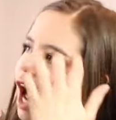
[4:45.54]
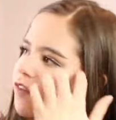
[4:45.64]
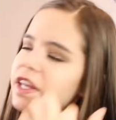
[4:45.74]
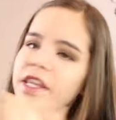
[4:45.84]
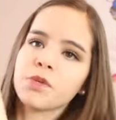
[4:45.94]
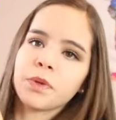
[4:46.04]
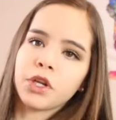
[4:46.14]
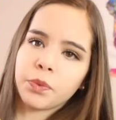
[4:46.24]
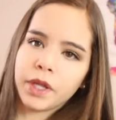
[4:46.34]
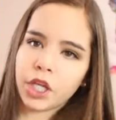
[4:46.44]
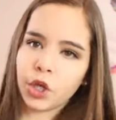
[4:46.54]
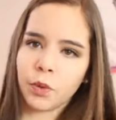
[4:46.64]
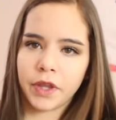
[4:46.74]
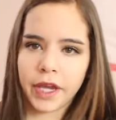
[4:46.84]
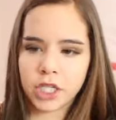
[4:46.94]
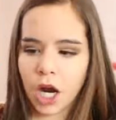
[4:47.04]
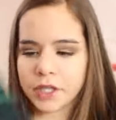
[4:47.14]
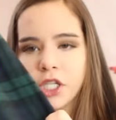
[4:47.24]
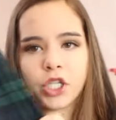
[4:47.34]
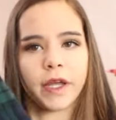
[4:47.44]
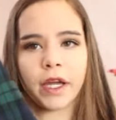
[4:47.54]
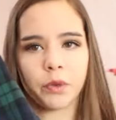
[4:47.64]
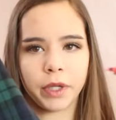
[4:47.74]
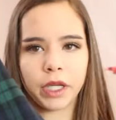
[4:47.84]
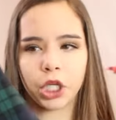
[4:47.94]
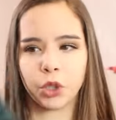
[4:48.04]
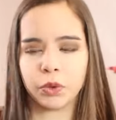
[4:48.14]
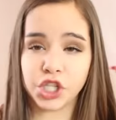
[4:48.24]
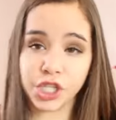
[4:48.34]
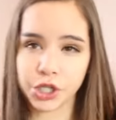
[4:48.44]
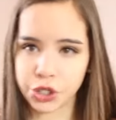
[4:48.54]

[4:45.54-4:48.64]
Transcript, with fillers: I feel like this would look really cute with like tucked into like a really cute jean